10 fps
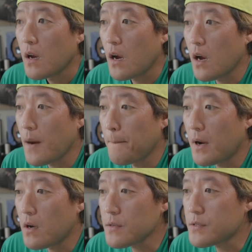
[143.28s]

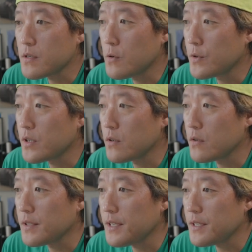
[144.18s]
Um, also,
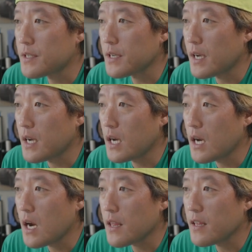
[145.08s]
you'll need
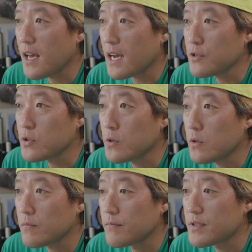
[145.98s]
uh, the
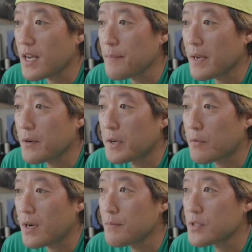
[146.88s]
actual
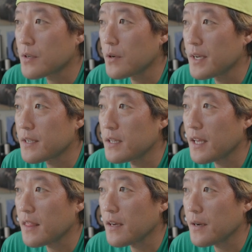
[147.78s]
Syberia ROM, so go ahead and
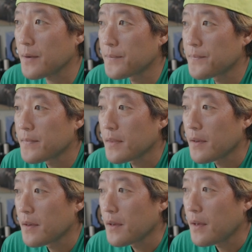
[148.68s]
click there.
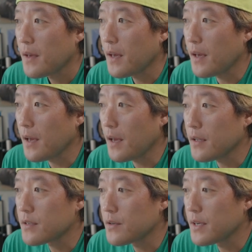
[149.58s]

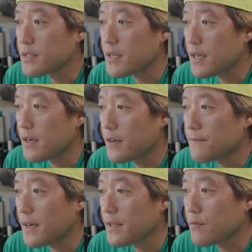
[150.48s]
And go ahead and uh,
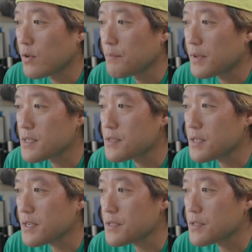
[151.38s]
find OnePlus
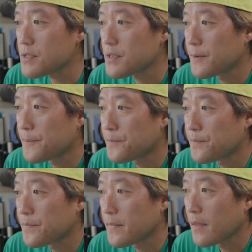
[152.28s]
six.
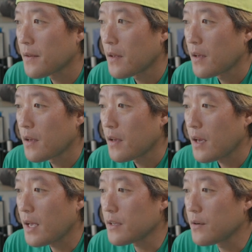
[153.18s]

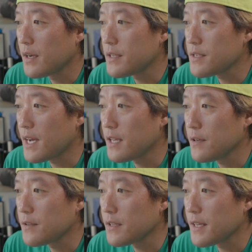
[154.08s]
And go ahead and
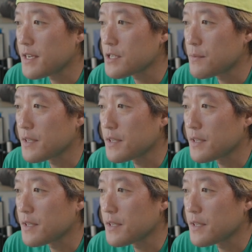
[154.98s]
download the latest one